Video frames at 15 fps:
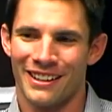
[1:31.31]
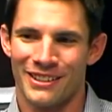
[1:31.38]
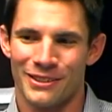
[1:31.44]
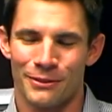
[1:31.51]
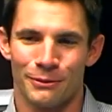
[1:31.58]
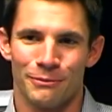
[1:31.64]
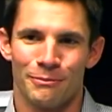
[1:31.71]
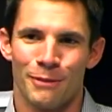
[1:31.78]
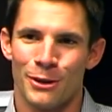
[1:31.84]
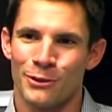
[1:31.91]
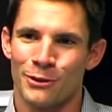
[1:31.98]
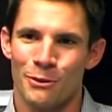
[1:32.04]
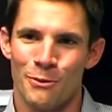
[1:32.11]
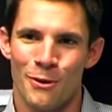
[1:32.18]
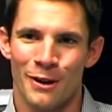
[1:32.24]
it's the
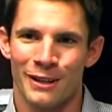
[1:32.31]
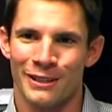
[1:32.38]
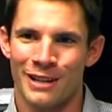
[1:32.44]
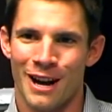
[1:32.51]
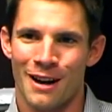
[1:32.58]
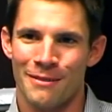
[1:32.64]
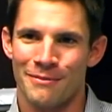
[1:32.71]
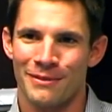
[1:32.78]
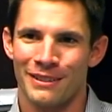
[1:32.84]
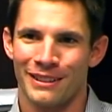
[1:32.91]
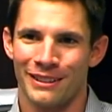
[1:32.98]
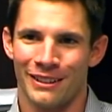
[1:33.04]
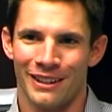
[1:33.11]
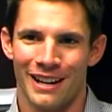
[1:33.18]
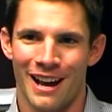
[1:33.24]
most rewarding job
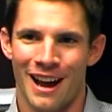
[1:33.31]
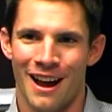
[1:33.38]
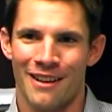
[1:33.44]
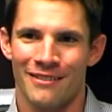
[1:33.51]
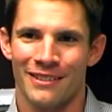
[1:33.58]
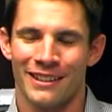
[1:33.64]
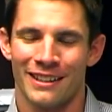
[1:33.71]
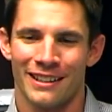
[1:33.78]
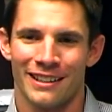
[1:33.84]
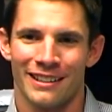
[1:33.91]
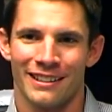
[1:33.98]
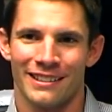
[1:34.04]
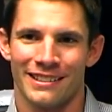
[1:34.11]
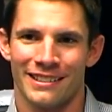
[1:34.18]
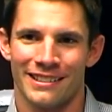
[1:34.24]
you could have
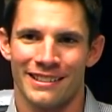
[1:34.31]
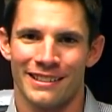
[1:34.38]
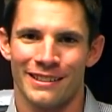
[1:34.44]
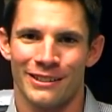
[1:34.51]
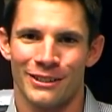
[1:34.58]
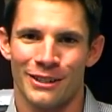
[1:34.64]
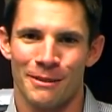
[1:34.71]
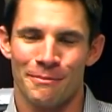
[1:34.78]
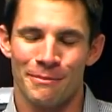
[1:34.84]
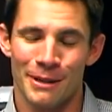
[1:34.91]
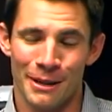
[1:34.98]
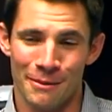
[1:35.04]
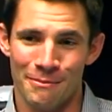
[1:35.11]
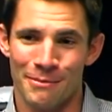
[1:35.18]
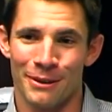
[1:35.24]
is to see a ship
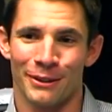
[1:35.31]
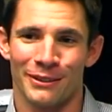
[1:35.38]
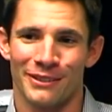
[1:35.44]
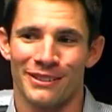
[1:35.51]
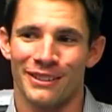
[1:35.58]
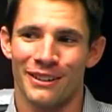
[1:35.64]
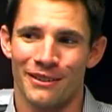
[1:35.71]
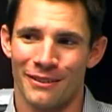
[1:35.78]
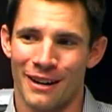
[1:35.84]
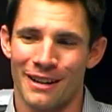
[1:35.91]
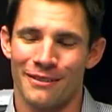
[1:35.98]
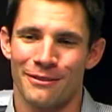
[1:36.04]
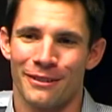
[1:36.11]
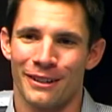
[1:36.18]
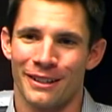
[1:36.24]
being built right
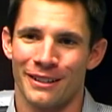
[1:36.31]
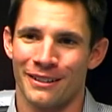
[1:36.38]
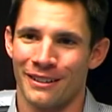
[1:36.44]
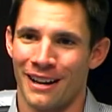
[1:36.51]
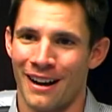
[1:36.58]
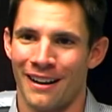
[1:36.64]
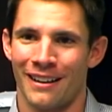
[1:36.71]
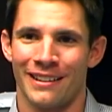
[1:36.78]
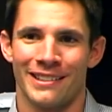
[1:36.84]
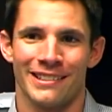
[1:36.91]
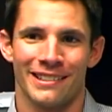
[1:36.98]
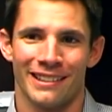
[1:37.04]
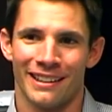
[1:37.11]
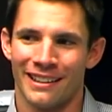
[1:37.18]
in front of your eyes.